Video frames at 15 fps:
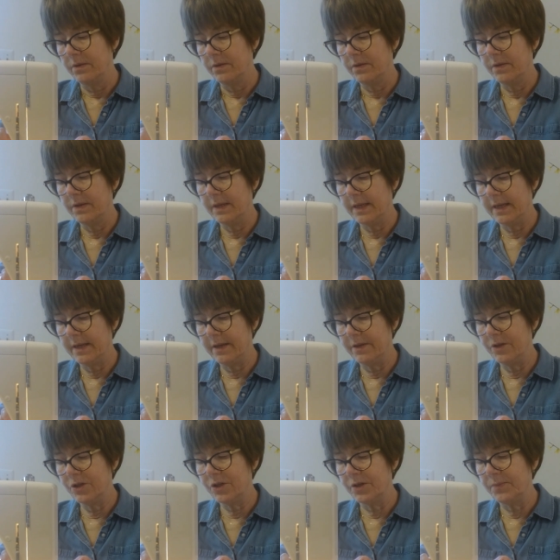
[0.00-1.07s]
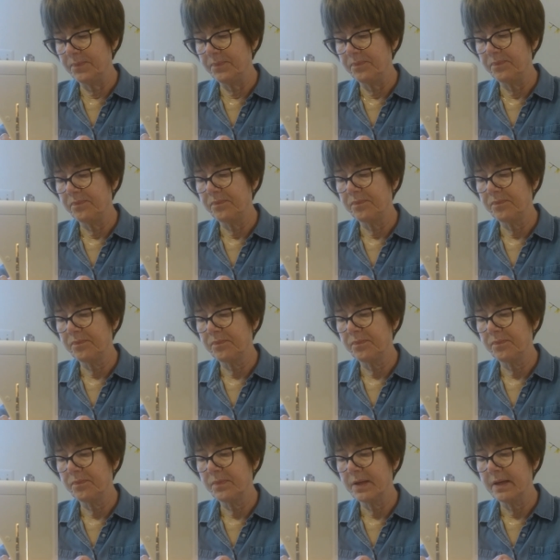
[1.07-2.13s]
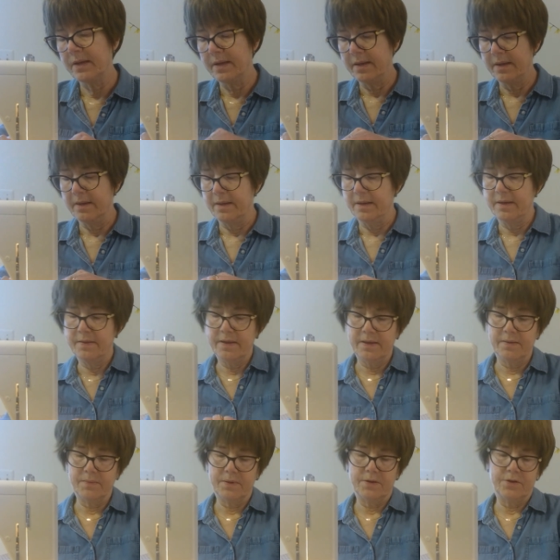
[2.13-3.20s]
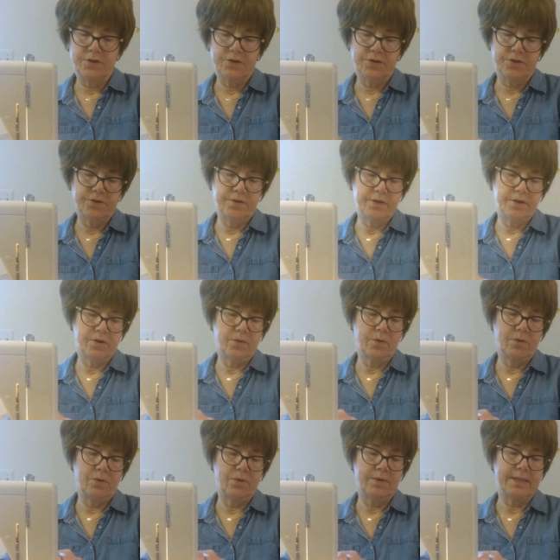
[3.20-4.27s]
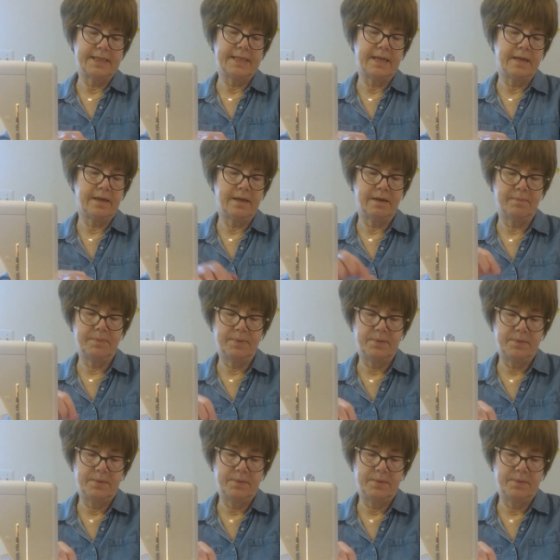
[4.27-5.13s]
to the edge. And then I'm going to turn and go along the top.